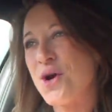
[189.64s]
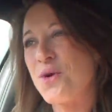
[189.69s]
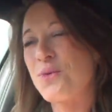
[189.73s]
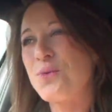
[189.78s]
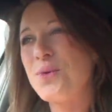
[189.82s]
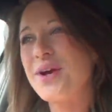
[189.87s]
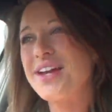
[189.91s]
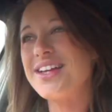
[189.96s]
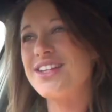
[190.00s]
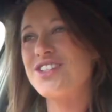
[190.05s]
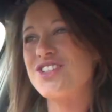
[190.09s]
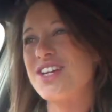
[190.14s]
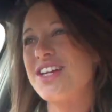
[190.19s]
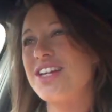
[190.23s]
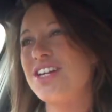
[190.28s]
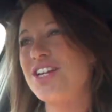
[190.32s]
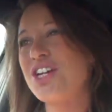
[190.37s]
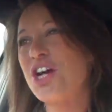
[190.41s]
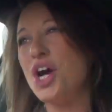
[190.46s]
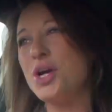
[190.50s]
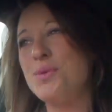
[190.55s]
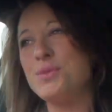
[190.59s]
which
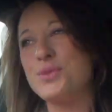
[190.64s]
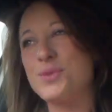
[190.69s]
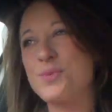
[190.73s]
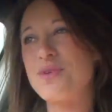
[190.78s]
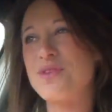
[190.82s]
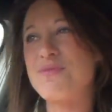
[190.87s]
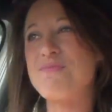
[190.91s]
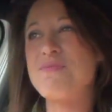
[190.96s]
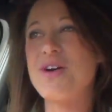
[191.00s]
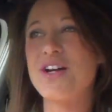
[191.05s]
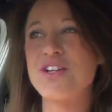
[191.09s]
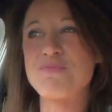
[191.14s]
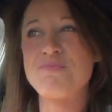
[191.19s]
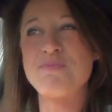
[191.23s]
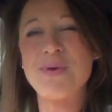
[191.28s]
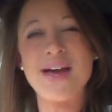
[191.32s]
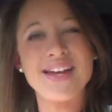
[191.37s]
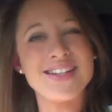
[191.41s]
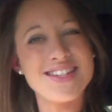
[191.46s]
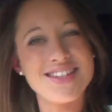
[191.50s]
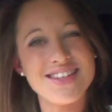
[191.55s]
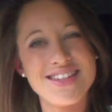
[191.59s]
it copes with much
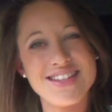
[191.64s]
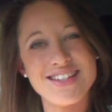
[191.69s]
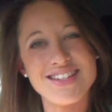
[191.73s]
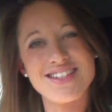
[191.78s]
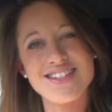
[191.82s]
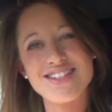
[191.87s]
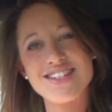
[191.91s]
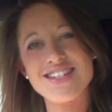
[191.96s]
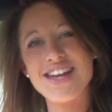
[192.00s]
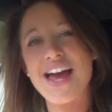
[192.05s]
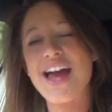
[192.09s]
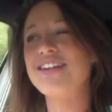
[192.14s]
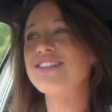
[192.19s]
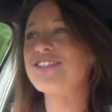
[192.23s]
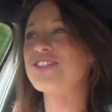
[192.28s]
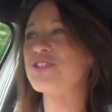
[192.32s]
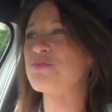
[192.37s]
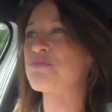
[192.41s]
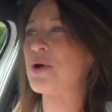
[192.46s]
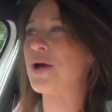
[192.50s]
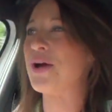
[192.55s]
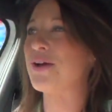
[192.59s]
better than a
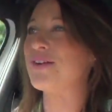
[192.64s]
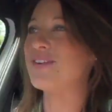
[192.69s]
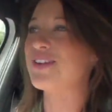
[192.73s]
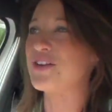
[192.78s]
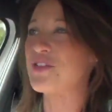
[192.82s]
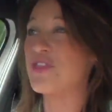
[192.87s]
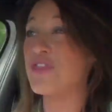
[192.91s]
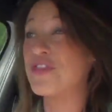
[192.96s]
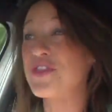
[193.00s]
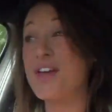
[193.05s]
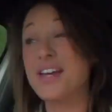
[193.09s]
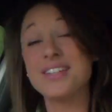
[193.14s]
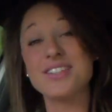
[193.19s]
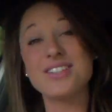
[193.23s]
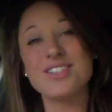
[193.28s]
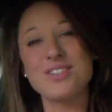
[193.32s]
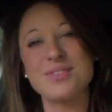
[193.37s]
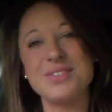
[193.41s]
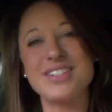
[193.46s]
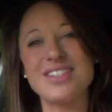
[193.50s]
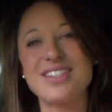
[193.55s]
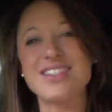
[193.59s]
standard Polo thanks
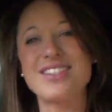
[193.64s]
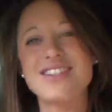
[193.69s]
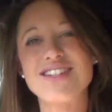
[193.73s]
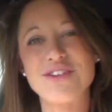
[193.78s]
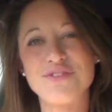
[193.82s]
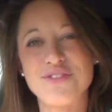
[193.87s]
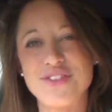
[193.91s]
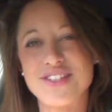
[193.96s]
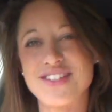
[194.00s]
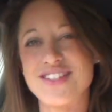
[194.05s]
to its stiffer